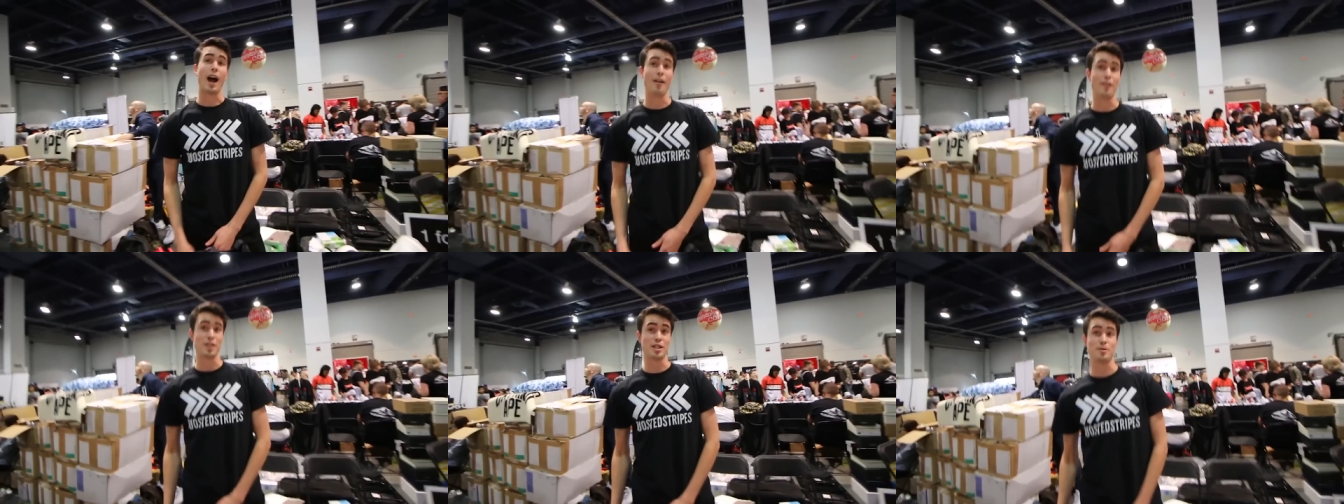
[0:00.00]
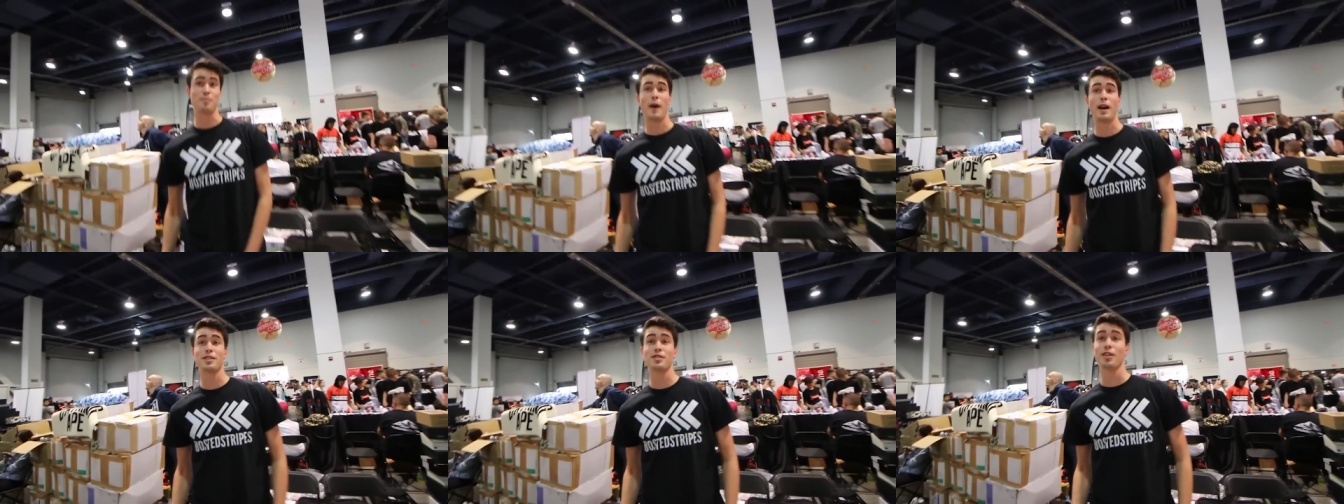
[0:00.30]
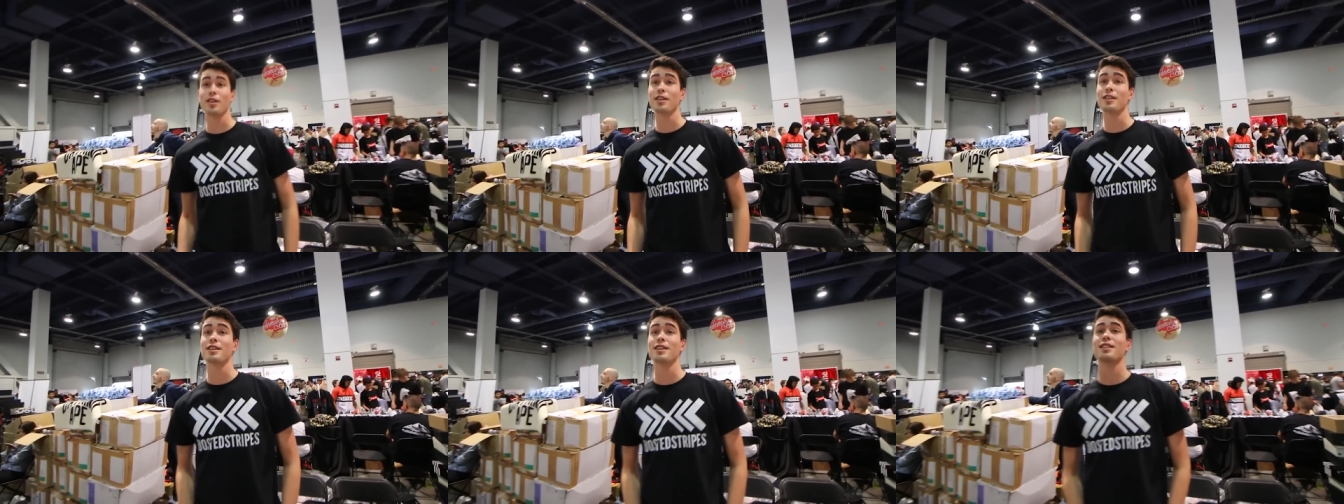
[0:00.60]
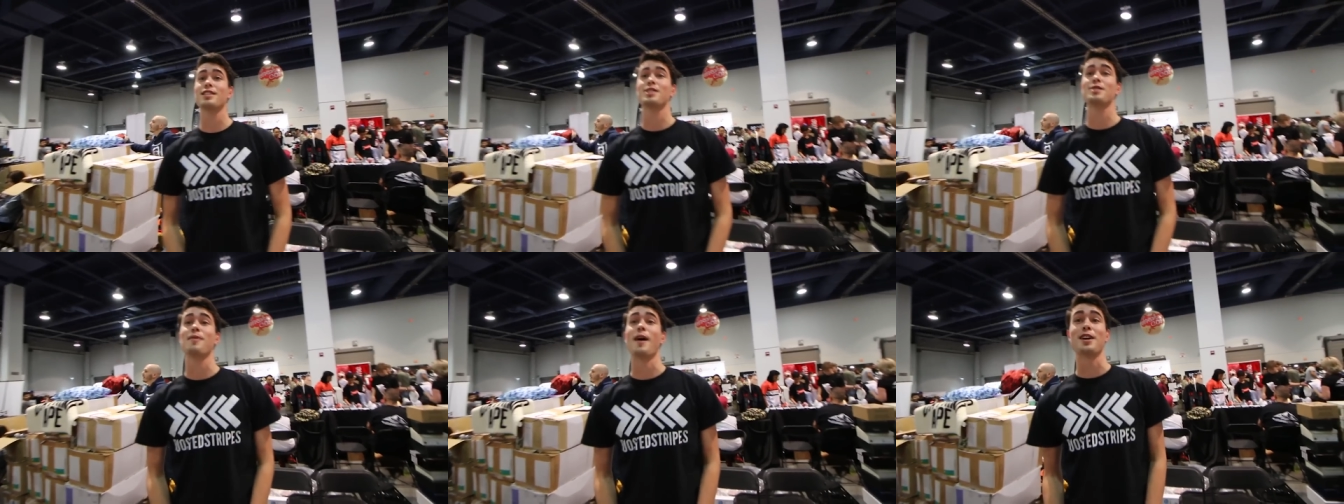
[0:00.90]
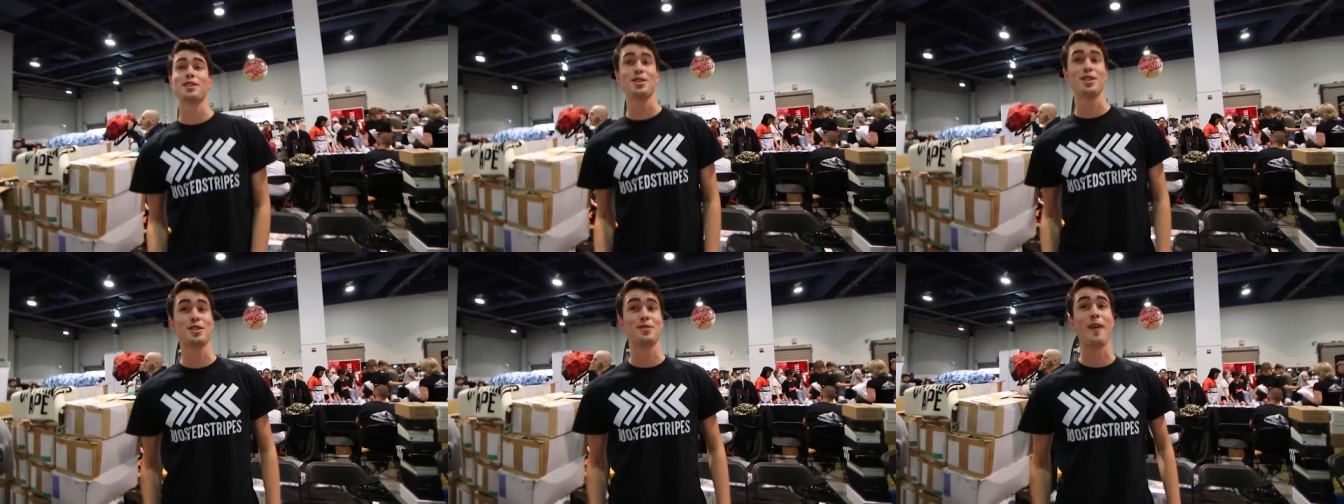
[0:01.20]
I have a special,
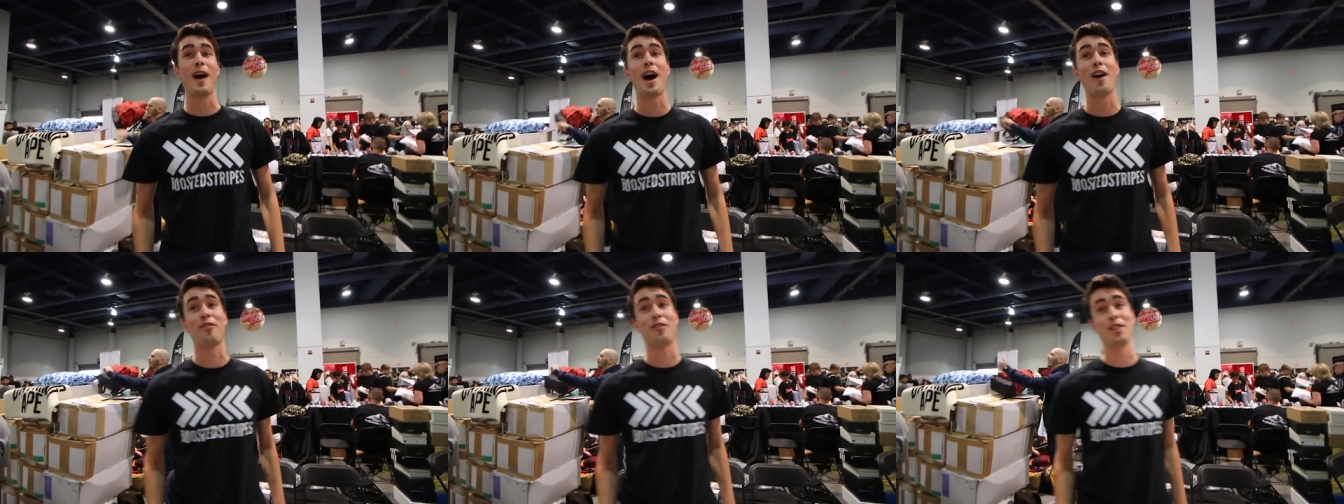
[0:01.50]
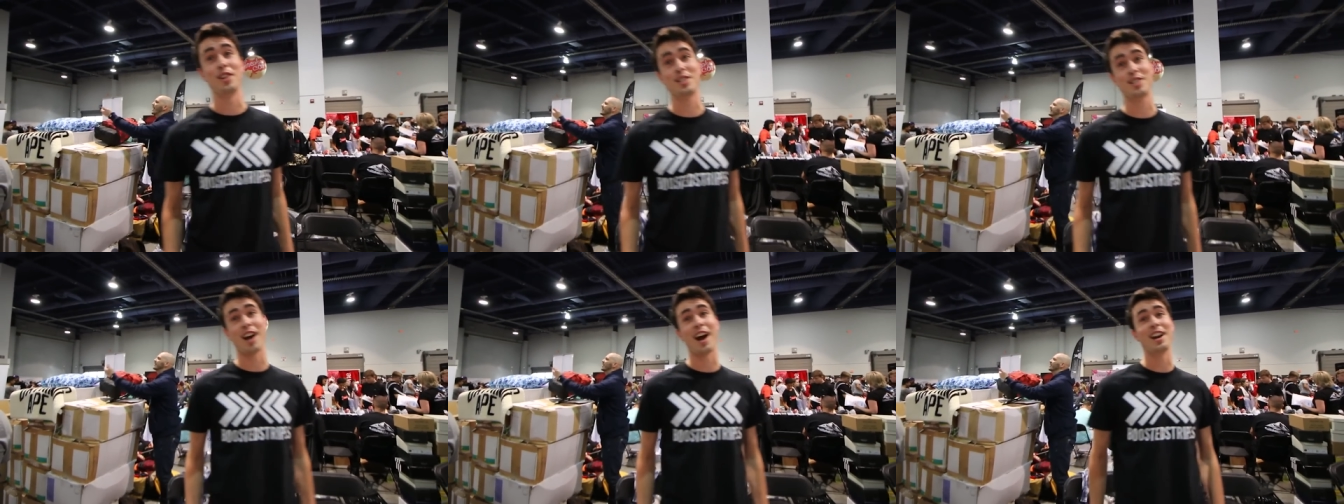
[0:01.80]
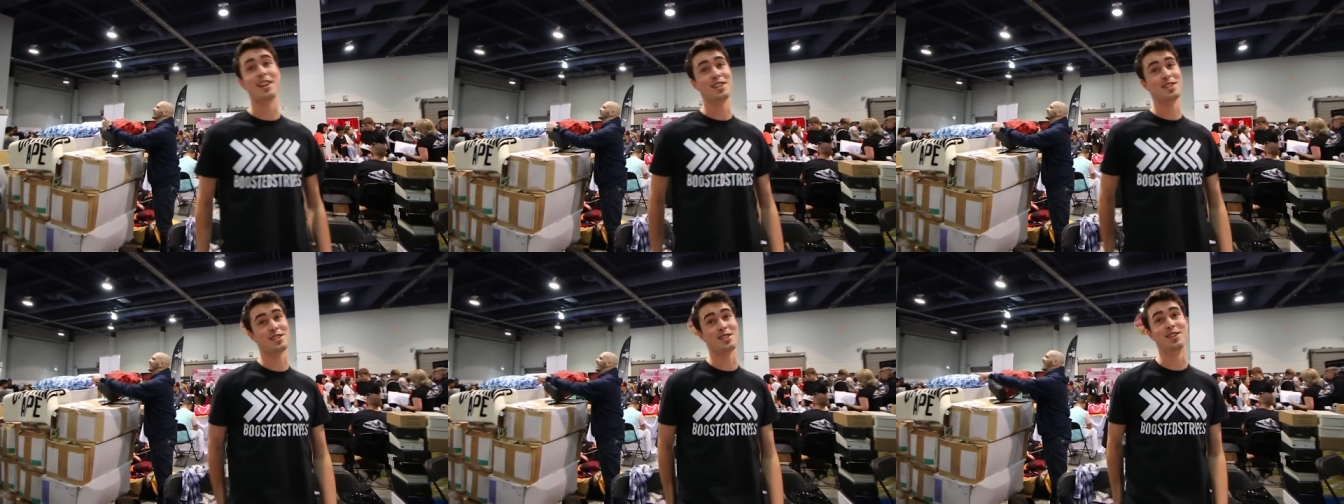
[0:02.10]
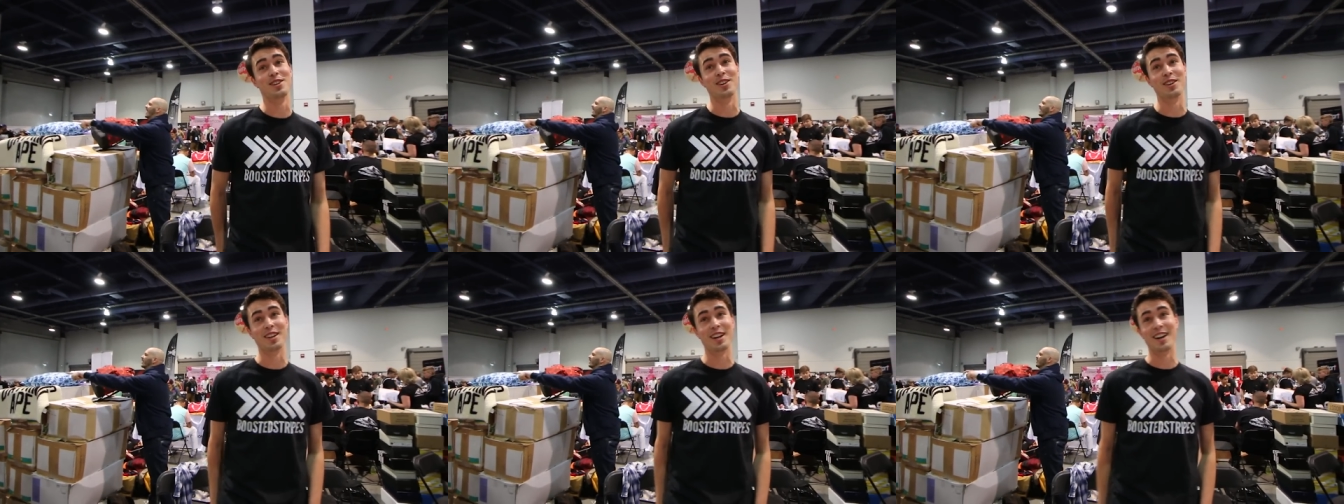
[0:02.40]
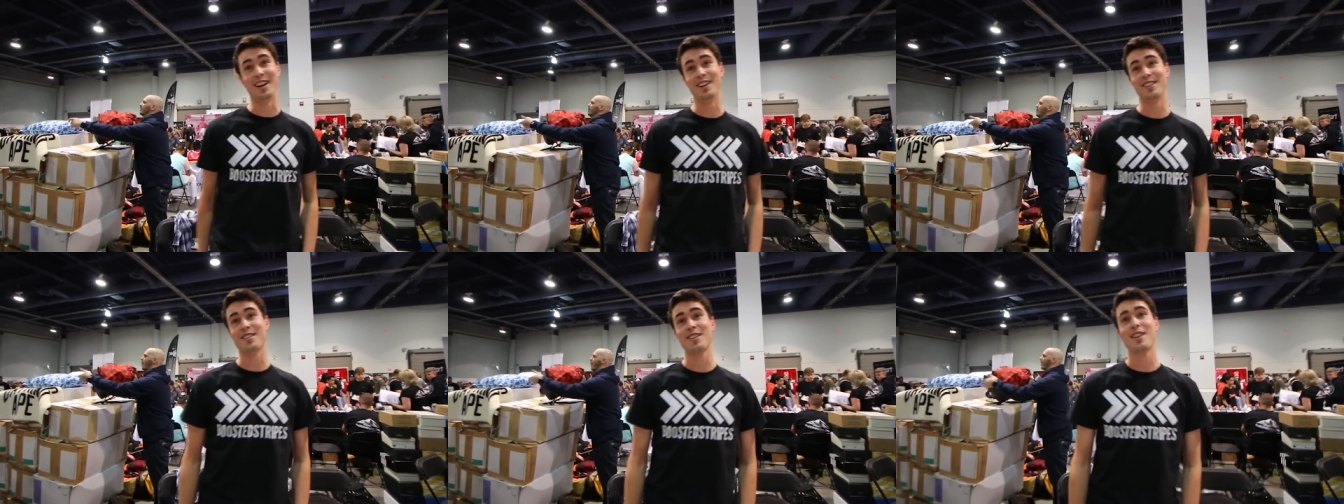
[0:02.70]
special spot for the Chinese New Year.